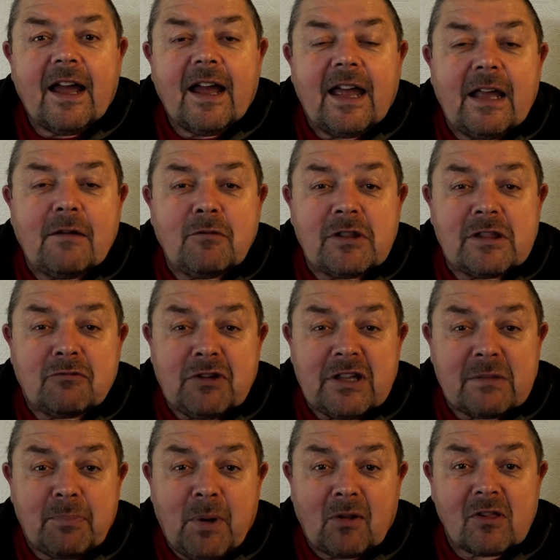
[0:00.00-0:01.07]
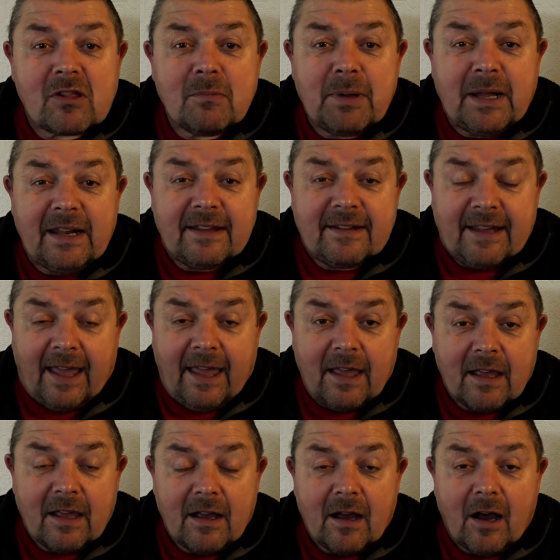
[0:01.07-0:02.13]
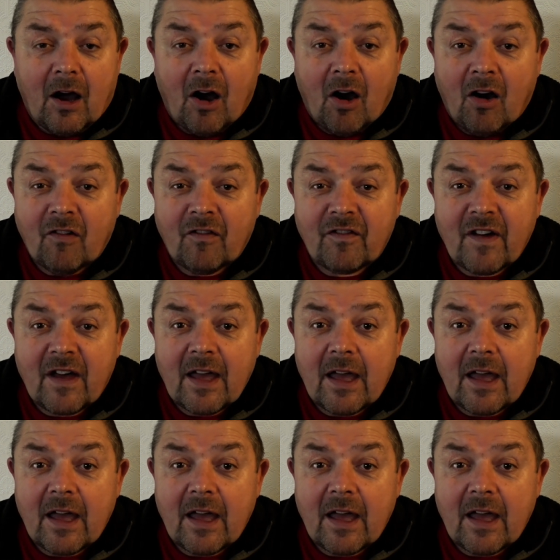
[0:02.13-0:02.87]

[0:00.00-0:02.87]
it was the responsibility of